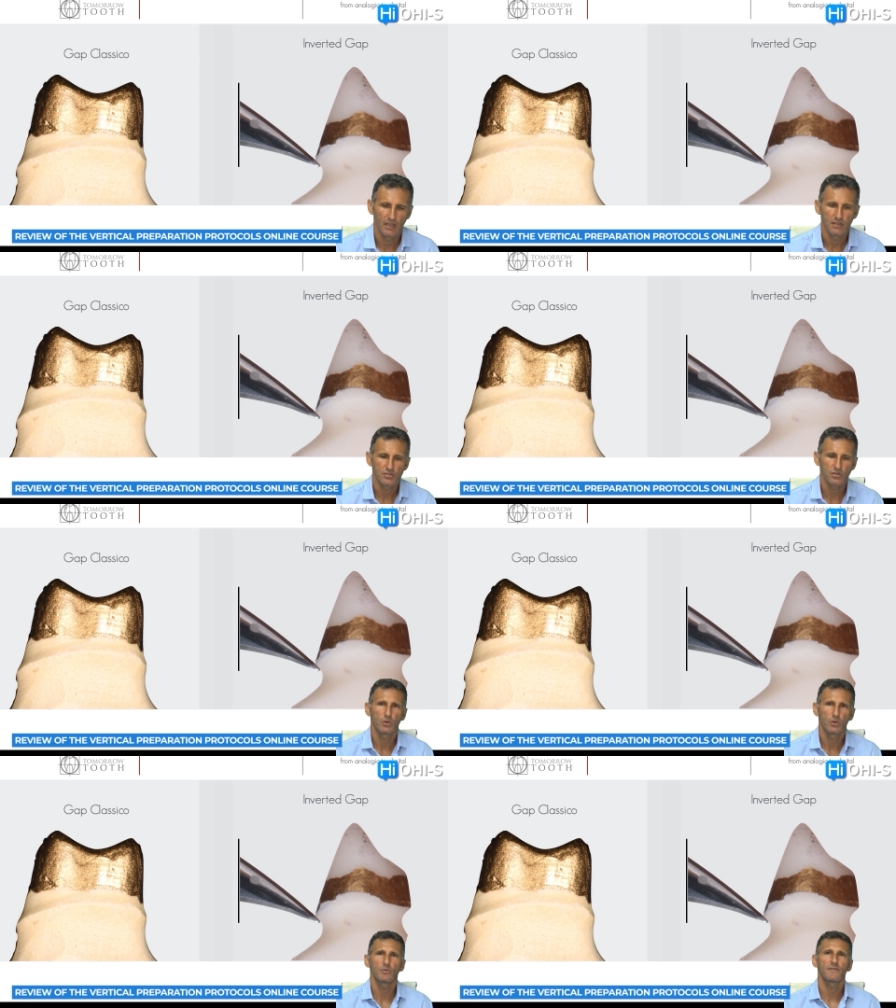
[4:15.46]
So
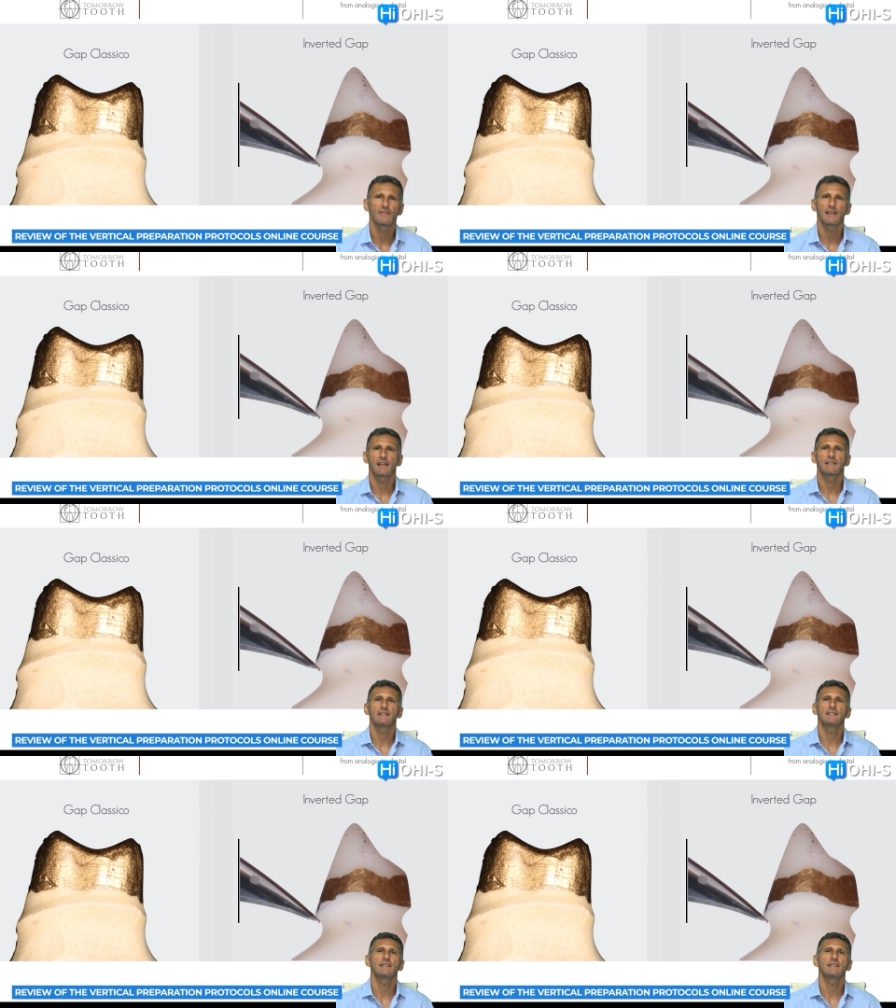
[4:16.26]
what we have done,
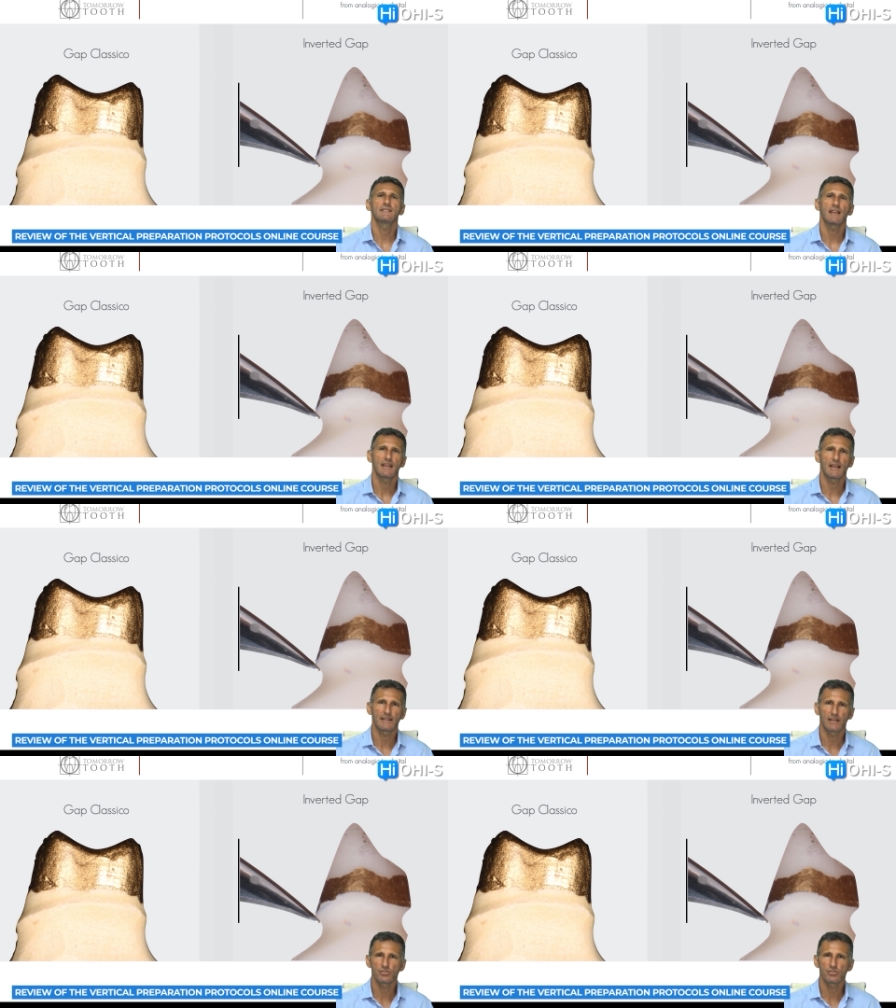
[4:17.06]
this is an
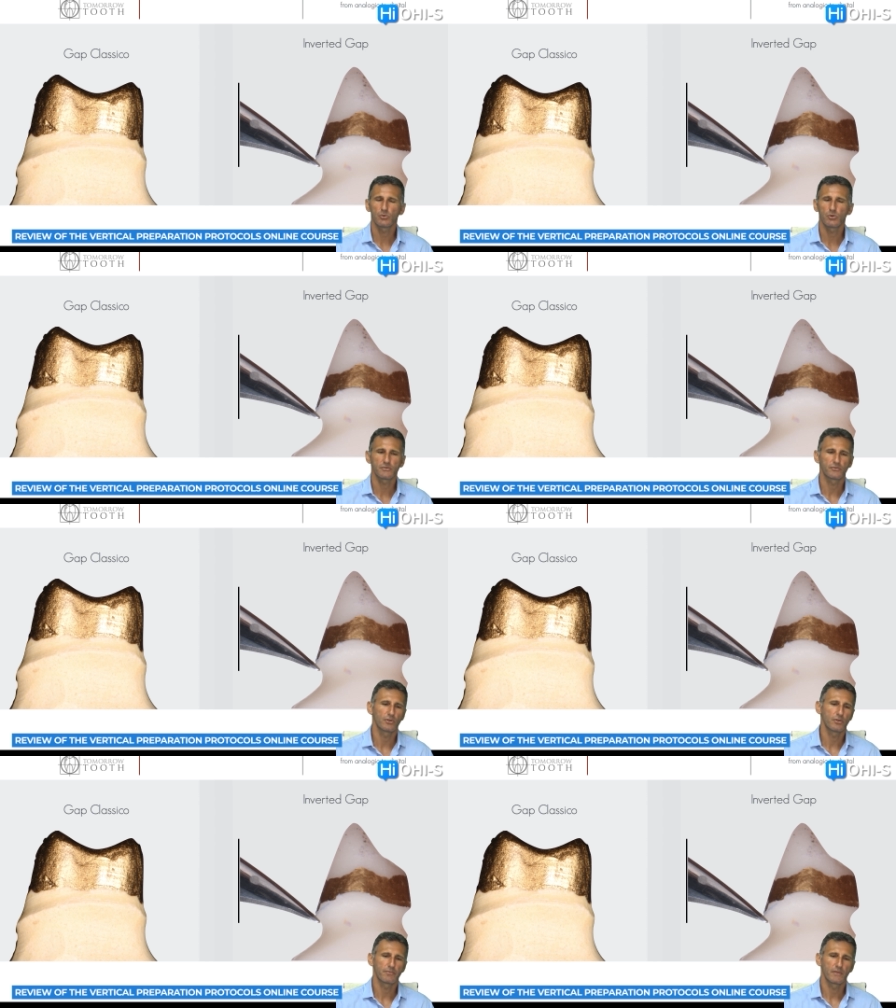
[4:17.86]
analogic
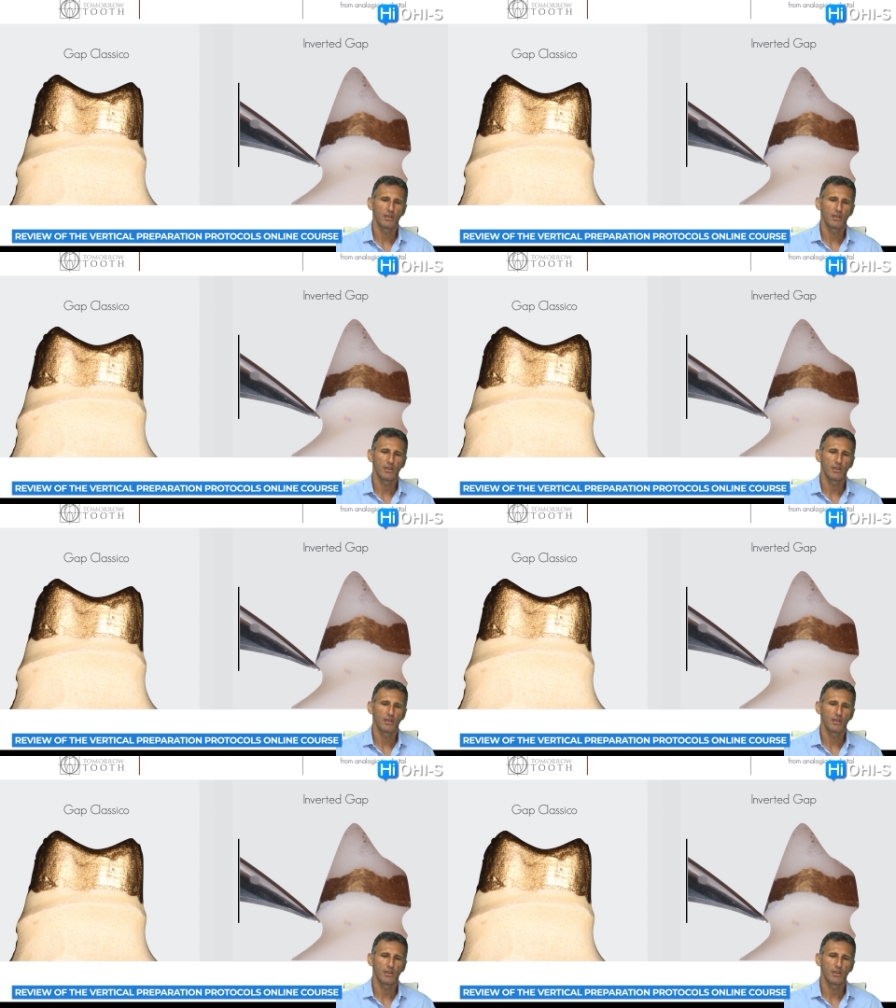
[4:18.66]
workflow.